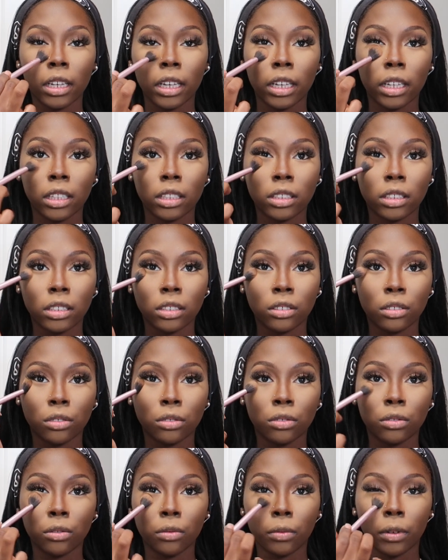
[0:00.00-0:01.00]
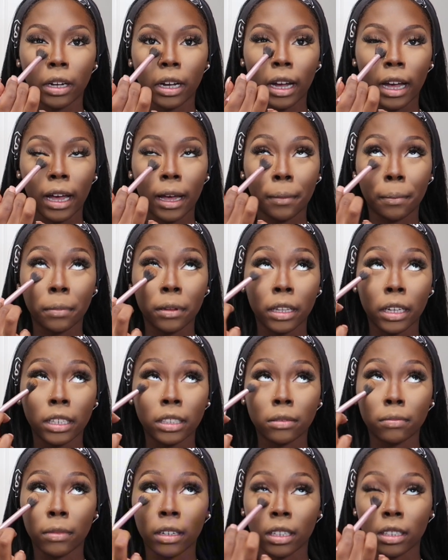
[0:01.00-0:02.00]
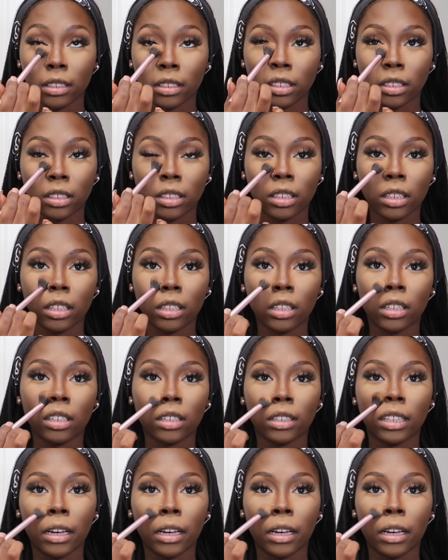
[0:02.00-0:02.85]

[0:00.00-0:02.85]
into where I place my concealer.